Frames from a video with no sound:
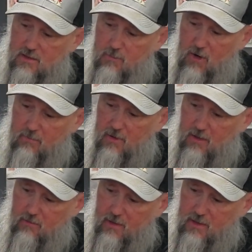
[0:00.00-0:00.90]
spark
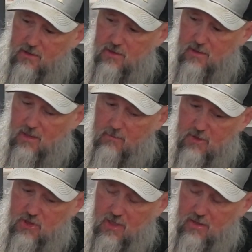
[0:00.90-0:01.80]
plug wrench. And let
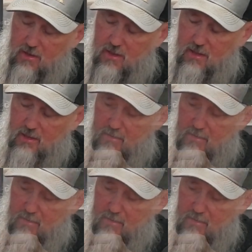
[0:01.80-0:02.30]
me show you it